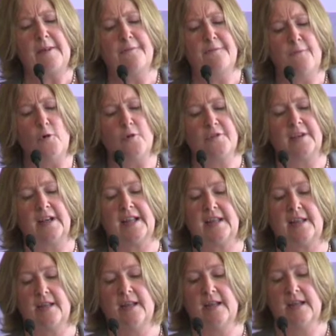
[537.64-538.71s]
then fourthly,
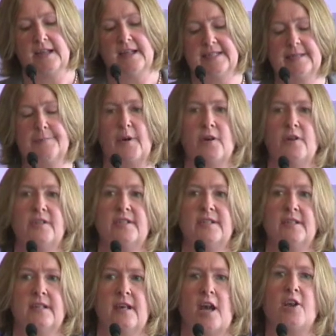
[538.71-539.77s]
it's about
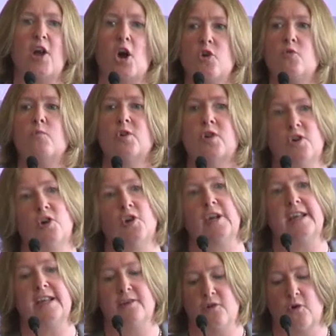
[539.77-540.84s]
an
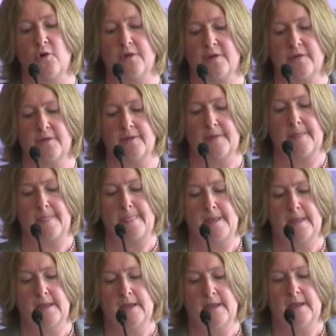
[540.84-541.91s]
outward-looking North.
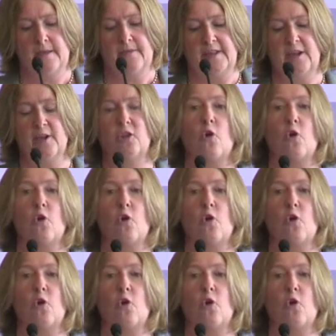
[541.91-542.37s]
The